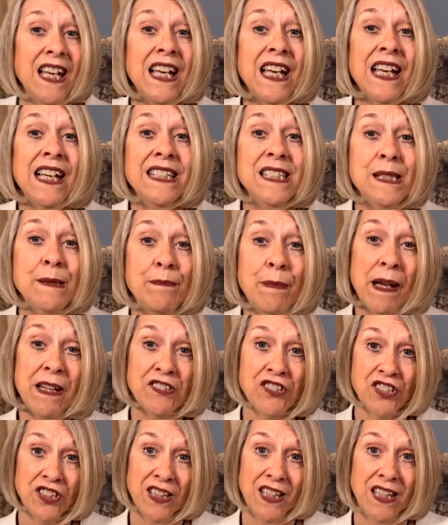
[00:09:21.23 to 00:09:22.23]

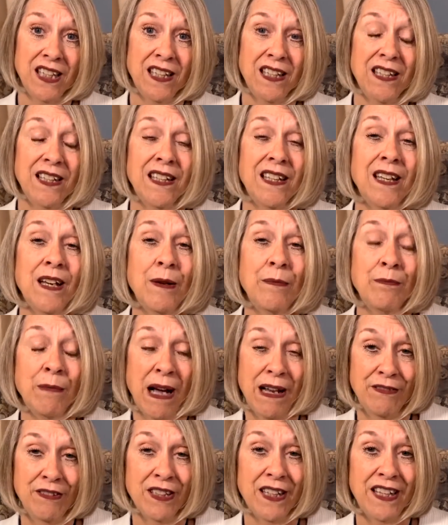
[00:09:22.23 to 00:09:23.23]
especially my
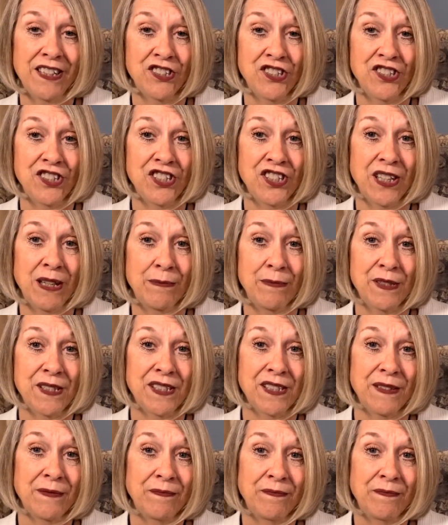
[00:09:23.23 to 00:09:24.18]
relationships.